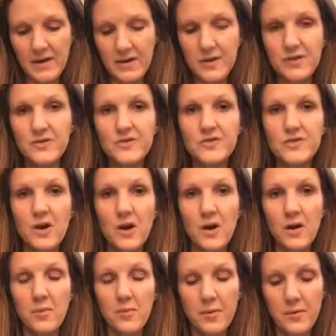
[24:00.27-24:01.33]
you stop.
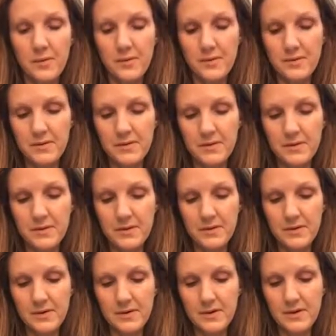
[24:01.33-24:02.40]

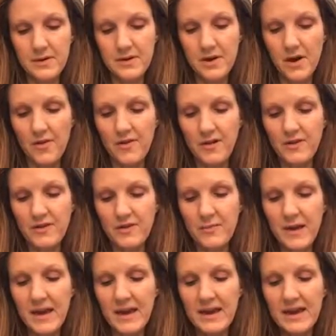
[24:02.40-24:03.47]
Not that you
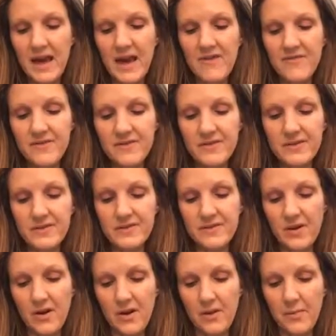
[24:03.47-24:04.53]
make an effort to
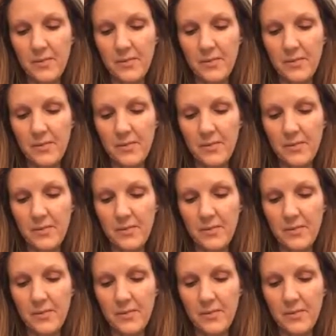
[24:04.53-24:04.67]
stop.